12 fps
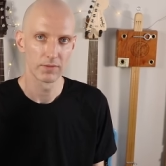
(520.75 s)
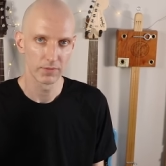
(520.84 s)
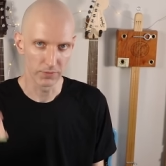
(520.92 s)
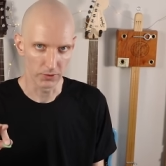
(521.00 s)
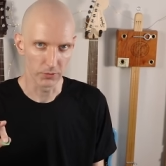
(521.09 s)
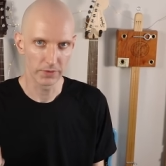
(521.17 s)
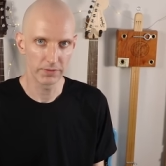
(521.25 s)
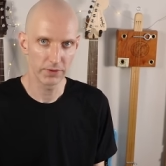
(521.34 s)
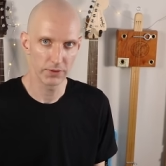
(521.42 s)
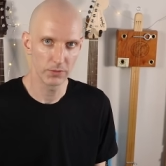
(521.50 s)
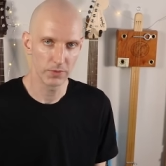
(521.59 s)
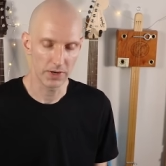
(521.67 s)
full
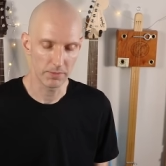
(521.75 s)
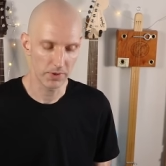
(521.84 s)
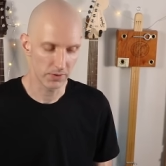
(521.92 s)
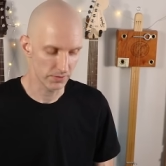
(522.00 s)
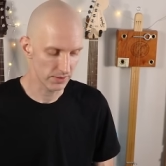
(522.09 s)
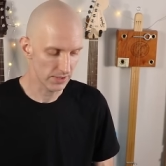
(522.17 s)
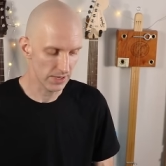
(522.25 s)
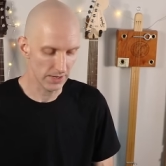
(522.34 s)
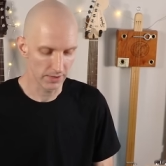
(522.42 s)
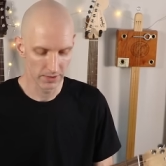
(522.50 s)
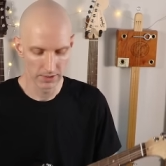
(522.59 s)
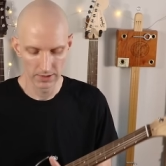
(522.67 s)
review when I post
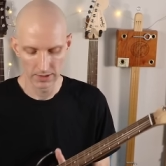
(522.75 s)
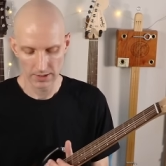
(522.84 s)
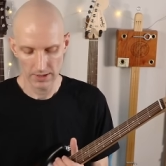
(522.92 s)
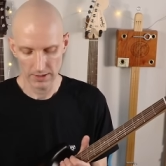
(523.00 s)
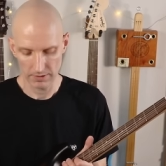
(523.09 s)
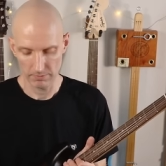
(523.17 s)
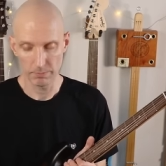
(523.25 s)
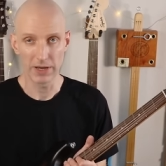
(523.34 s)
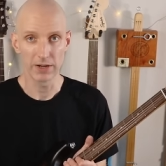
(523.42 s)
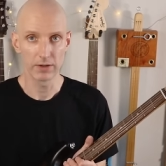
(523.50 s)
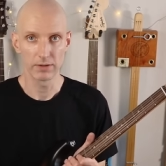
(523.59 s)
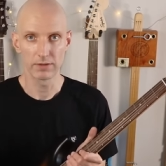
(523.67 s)
that.
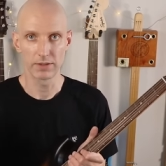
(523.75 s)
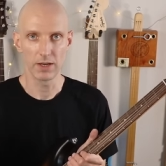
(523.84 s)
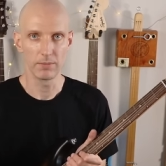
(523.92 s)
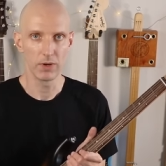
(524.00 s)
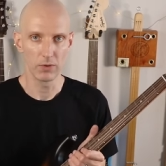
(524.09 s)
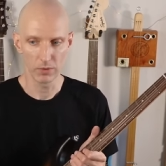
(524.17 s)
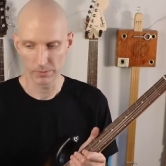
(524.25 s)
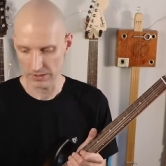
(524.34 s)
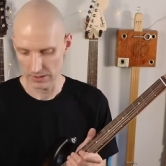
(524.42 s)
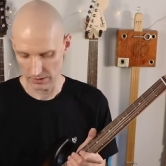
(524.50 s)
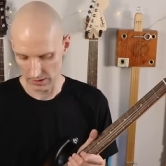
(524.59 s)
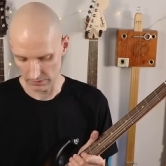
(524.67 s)
Better demo will
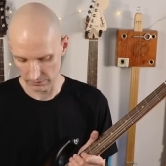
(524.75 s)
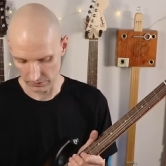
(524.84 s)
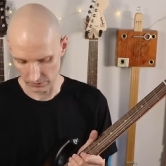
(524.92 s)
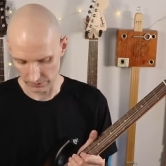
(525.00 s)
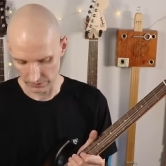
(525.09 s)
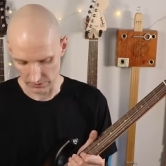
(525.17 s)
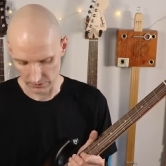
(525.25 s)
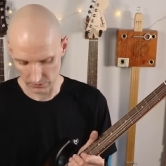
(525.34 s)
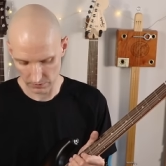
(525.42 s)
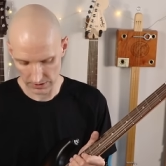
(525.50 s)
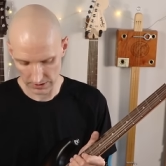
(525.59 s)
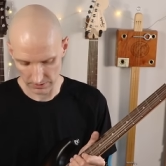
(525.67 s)
be in that full review as
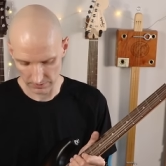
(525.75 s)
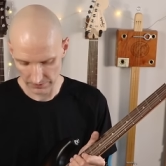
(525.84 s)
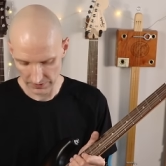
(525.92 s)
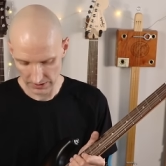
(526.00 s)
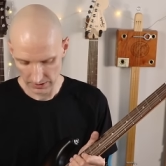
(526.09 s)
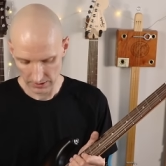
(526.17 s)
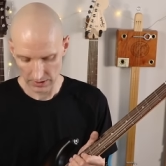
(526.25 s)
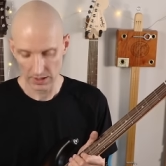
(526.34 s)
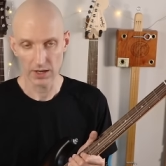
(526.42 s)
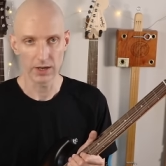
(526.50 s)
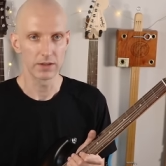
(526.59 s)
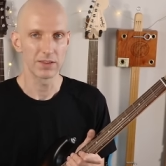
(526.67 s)
well.
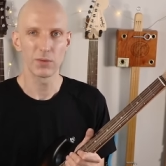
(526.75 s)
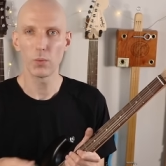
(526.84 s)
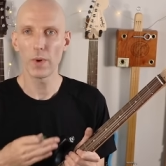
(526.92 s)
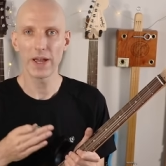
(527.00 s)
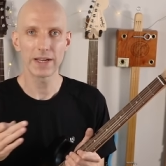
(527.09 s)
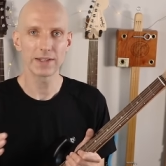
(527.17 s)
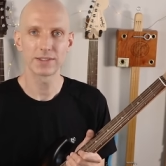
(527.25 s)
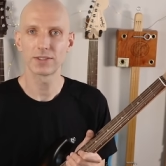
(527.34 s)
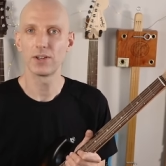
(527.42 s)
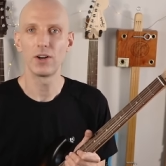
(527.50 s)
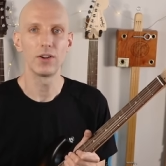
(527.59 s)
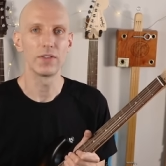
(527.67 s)
And the weight,
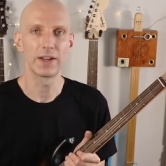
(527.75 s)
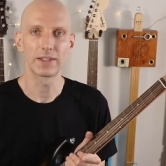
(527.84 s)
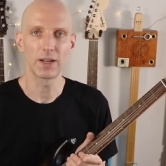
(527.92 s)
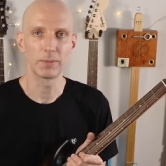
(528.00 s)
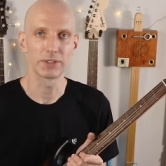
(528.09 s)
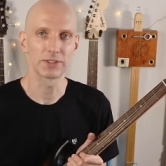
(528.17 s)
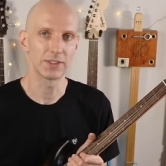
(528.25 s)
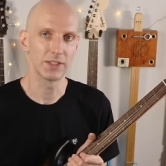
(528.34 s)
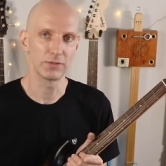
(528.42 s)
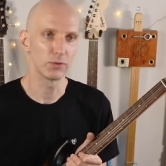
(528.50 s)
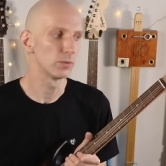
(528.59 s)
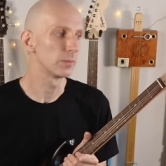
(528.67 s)
all that type of
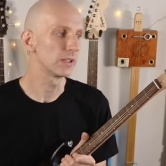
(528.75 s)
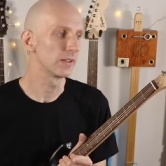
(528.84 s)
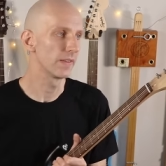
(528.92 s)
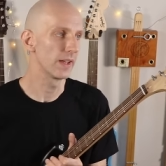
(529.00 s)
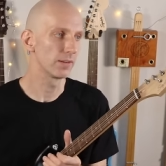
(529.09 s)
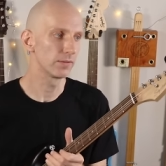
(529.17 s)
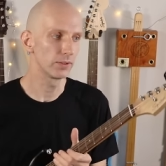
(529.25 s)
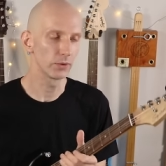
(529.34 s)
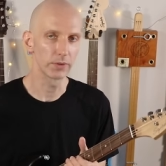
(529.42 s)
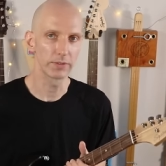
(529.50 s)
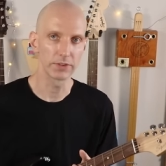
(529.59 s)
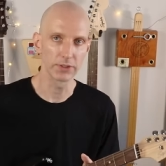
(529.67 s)
stuff will be in that full
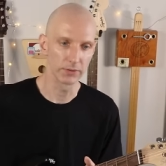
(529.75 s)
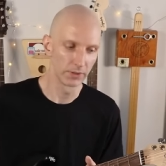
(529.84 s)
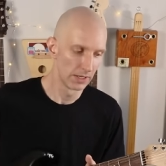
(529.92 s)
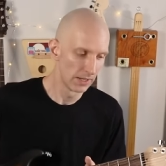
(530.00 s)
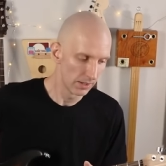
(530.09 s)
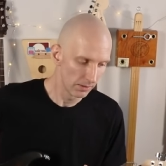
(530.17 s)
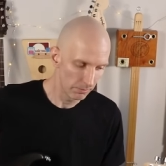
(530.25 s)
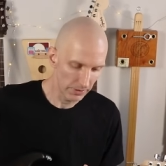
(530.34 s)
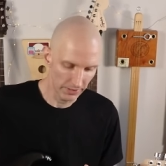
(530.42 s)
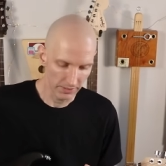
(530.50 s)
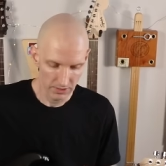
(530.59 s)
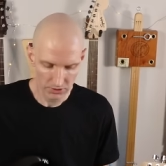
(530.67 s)
review.
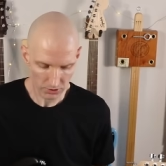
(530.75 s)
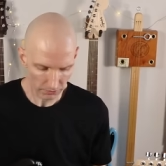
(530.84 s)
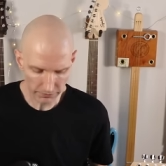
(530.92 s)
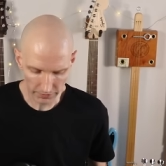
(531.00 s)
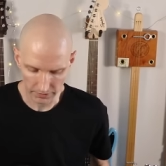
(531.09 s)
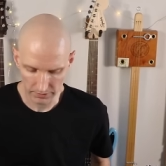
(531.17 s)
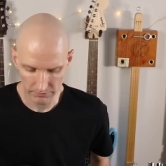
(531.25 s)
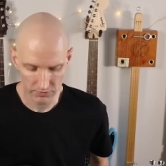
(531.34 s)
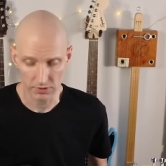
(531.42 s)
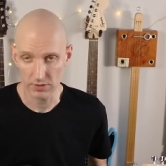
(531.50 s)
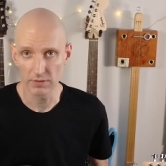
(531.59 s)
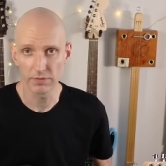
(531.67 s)
But so far,
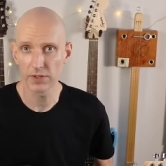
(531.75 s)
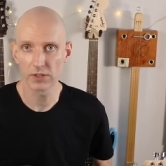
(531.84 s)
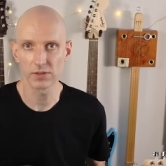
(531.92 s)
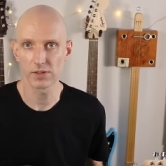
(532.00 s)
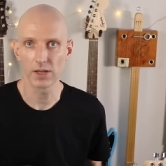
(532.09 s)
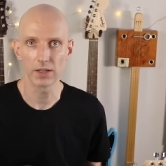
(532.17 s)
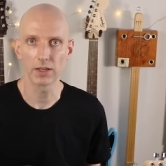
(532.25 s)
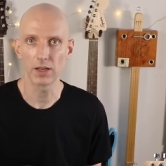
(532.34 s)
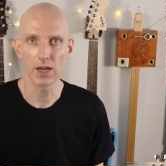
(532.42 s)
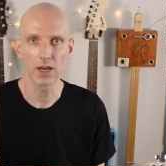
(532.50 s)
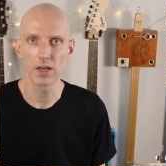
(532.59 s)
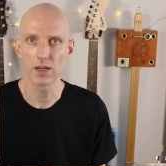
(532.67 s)
just it feels like
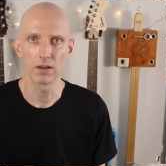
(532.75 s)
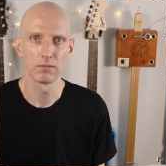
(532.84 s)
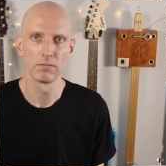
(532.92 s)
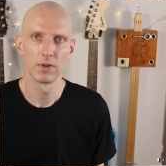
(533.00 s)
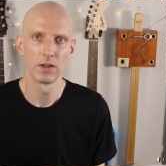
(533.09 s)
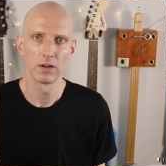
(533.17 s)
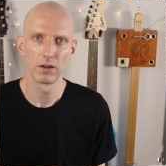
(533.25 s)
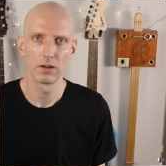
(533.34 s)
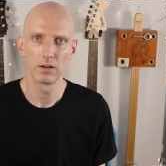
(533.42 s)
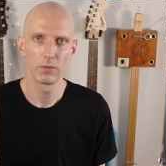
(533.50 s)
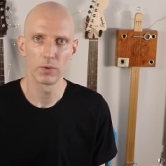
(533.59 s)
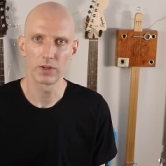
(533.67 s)
a
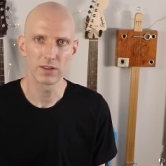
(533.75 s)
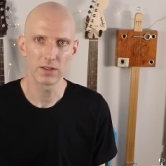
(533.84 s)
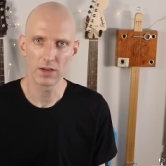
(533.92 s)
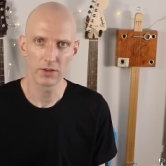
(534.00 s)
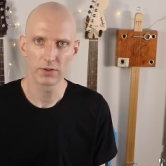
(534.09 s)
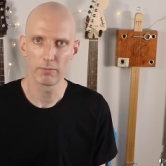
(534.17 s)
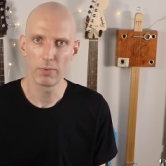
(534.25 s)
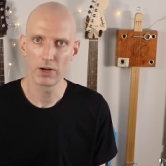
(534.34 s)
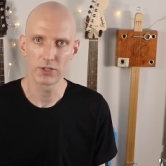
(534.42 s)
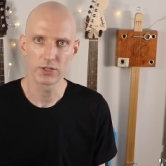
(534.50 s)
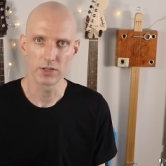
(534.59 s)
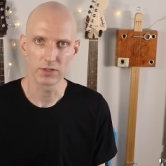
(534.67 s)
one of the other
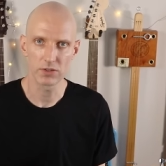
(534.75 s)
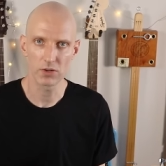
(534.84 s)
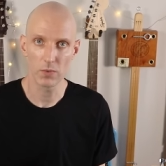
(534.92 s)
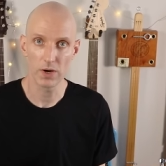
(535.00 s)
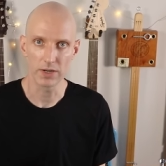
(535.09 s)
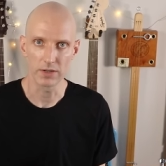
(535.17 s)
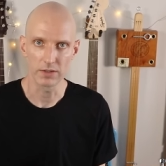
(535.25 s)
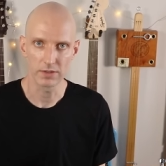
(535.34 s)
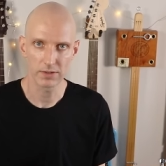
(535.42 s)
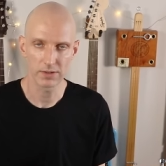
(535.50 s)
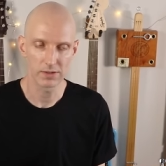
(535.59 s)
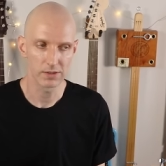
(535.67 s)
budget
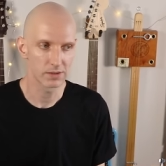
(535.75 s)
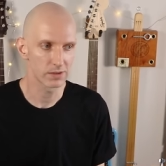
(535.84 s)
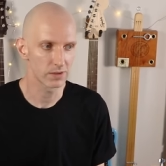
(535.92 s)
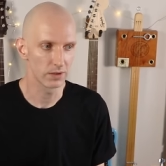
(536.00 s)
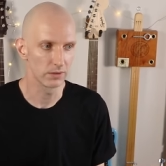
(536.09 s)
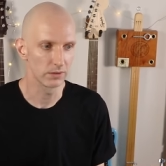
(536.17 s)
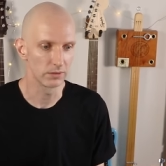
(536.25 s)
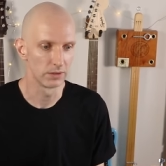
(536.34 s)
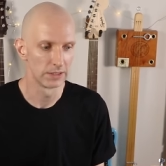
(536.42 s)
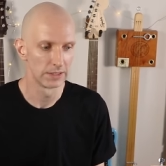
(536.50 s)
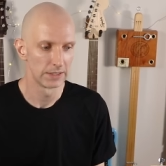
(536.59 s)
Squiers, so